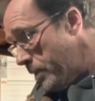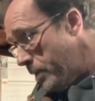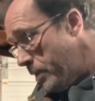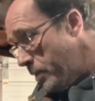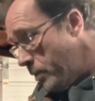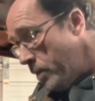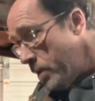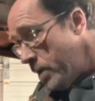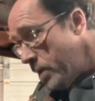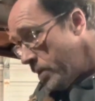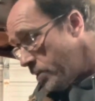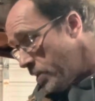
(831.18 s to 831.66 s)

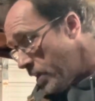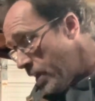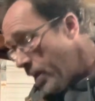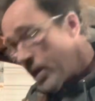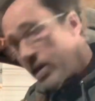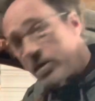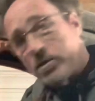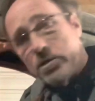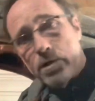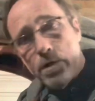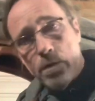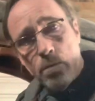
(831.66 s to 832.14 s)
Which I
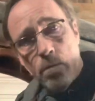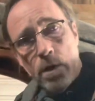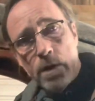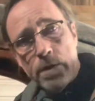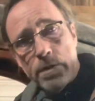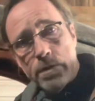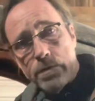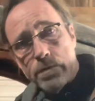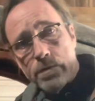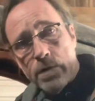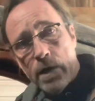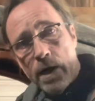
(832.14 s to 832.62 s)
guess you'd
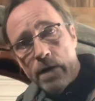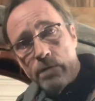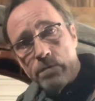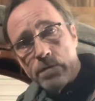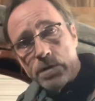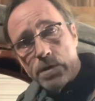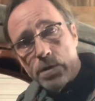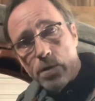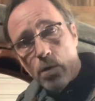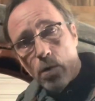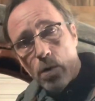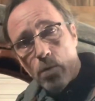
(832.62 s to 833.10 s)
want the
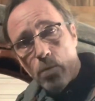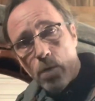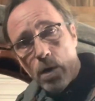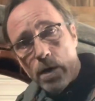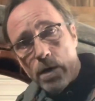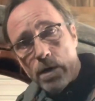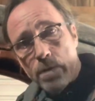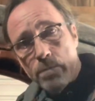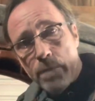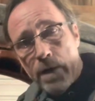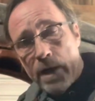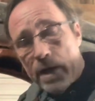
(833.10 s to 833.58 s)
driver's door
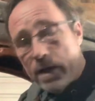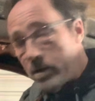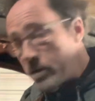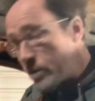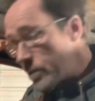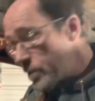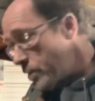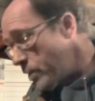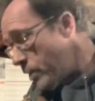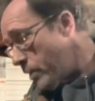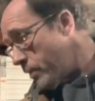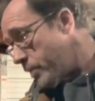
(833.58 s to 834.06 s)
working better,
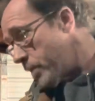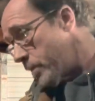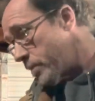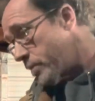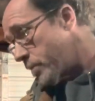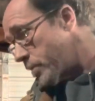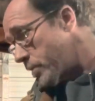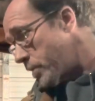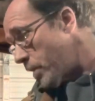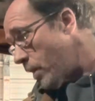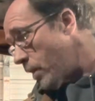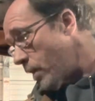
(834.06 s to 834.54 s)
so if this
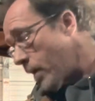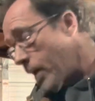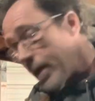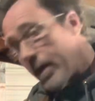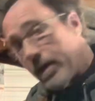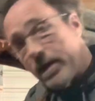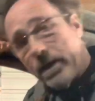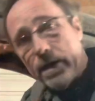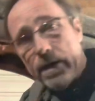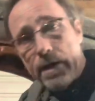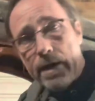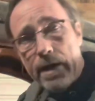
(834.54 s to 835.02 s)
is all I
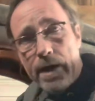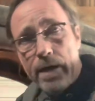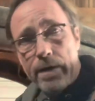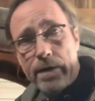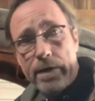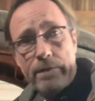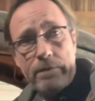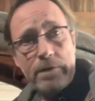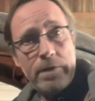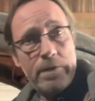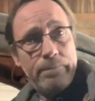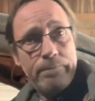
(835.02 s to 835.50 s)
can get out
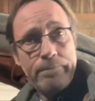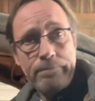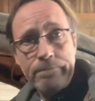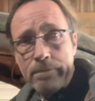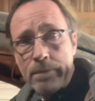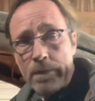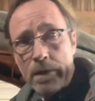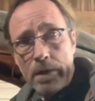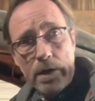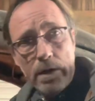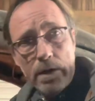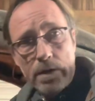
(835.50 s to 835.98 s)
of it,
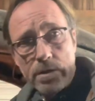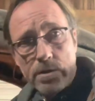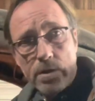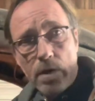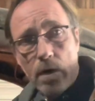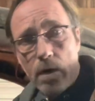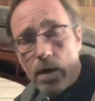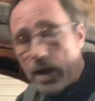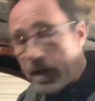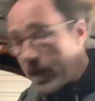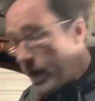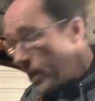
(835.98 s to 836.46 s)
it's
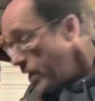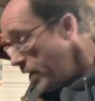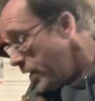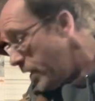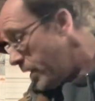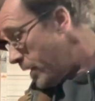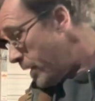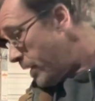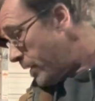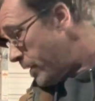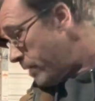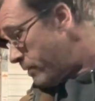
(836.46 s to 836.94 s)
all I can get
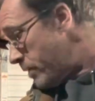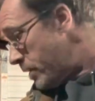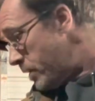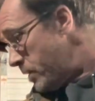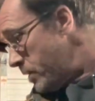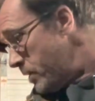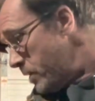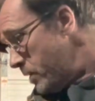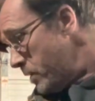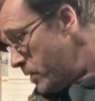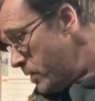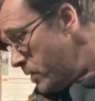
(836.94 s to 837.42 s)
out of it.
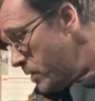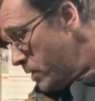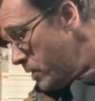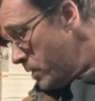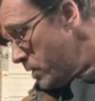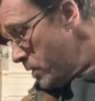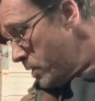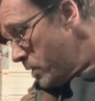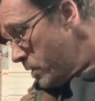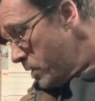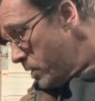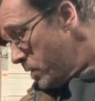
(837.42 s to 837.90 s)

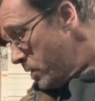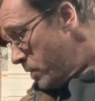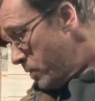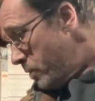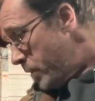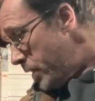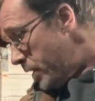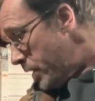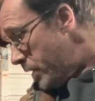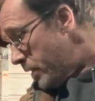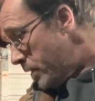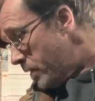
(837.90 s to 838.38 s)

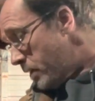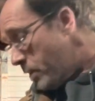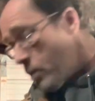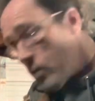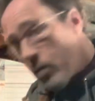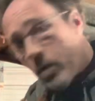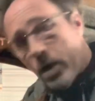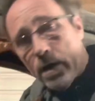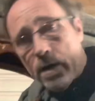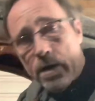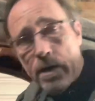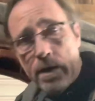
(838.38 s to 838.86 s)
But
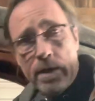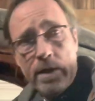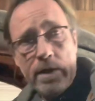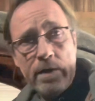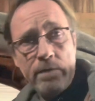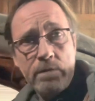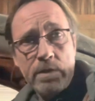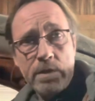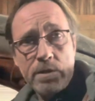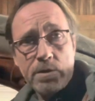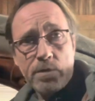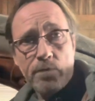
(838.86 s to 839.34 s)
we're gonna
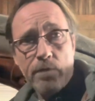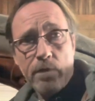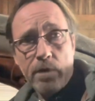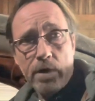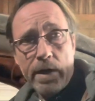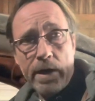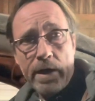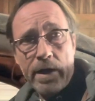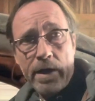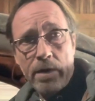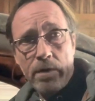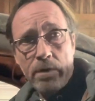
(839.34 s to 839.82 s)
leave this for
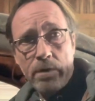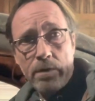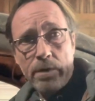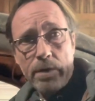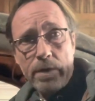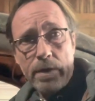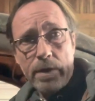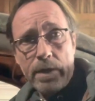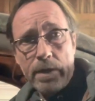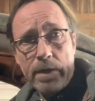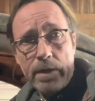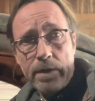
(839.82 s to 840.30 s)
now,
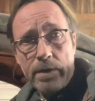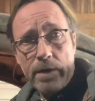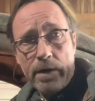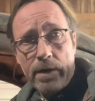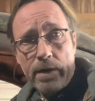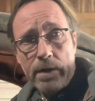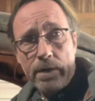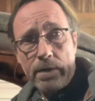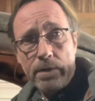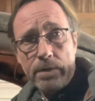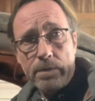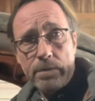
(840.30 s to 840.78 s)
and
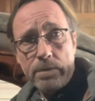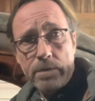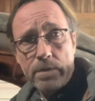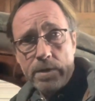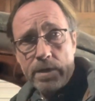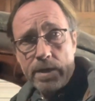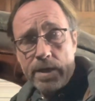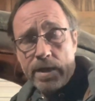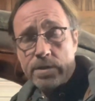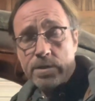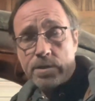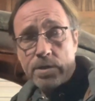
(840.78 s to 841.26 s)
the
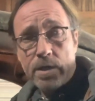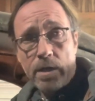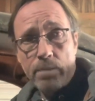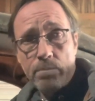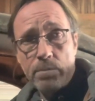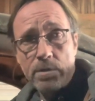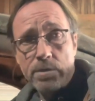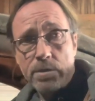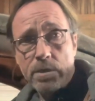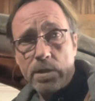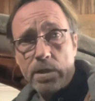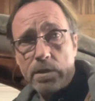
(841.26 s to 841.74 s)
next time
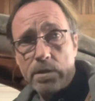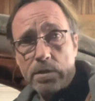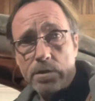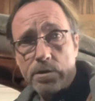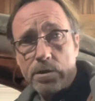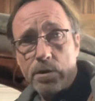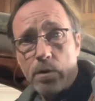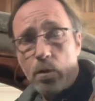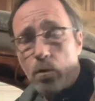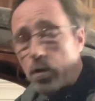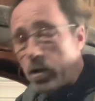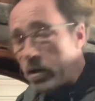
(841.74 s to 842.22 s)
you see this
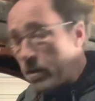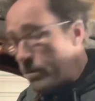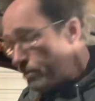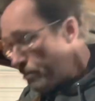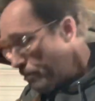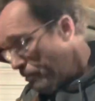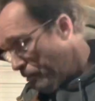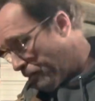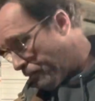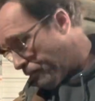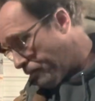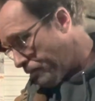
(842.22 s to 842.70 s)
door,
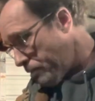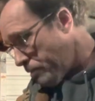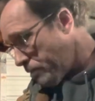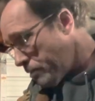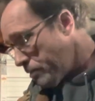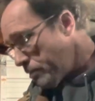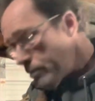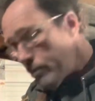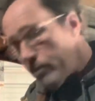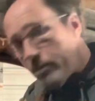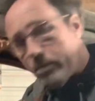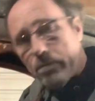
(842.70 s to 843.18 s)

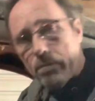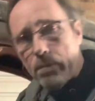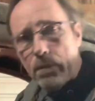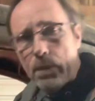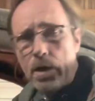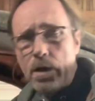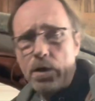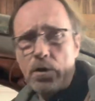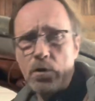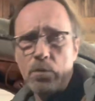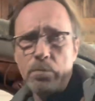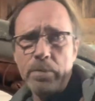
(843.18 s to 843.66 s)

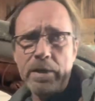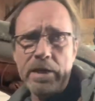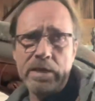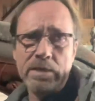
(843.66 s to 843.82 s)
it'll be